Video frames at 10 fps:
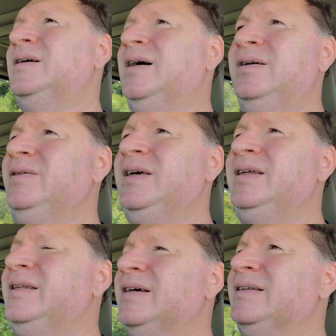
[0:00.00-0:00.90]
I don't
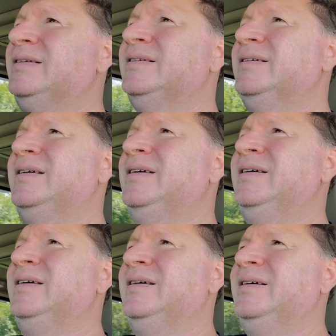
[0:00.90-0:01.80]
get that.
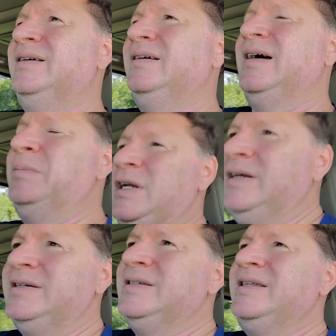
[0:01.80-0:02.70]
I mean, I
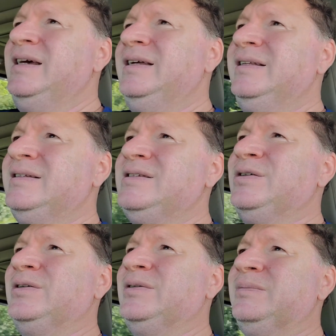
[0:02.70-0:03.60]
understand it's
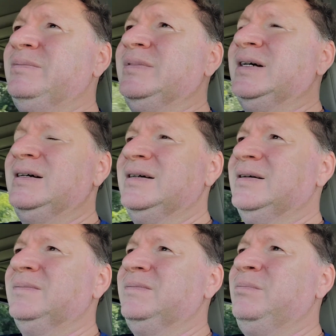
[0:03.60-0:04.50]
all
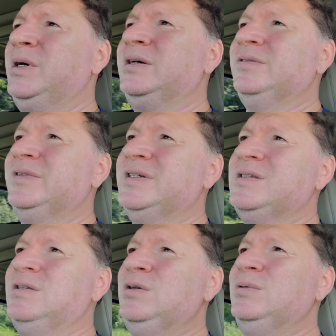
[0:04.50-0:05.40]
um, part of
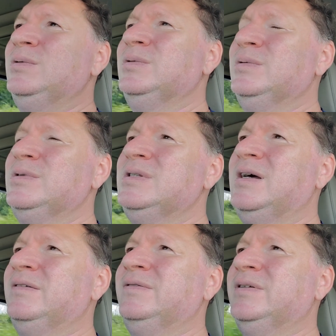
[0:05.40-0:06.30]
this new
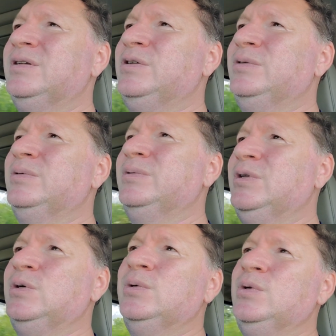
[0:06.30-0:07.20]
stuff and new,
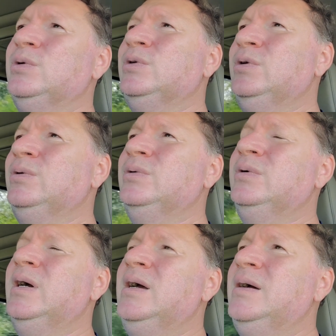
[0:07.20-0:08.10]
new, new, new,
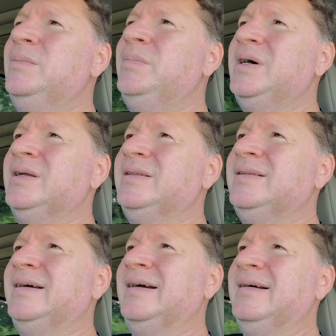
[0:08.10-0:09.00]
but
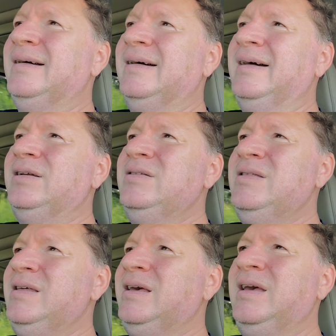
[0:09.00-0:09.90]
uh, I don't
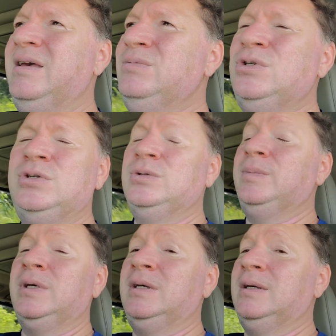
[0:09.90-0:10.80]
think games
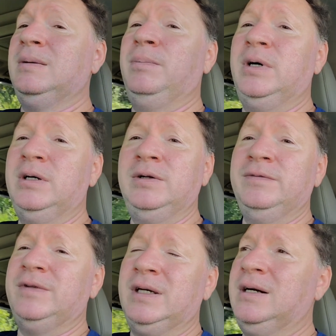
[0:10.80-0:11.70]
should be part
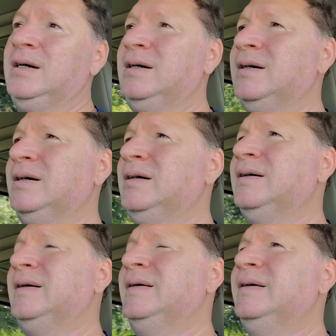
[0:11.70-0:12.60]
of the car
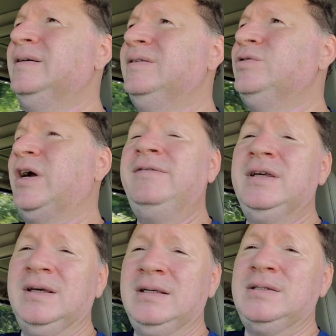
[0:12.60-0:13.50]

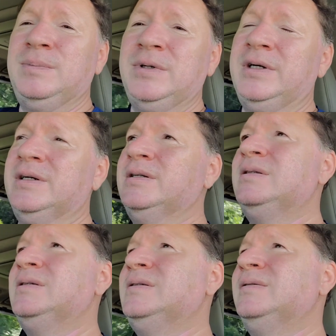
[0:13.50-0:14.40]
driving
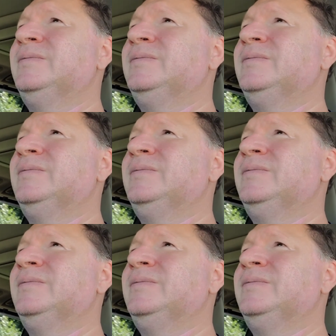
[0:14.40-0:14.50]
experience.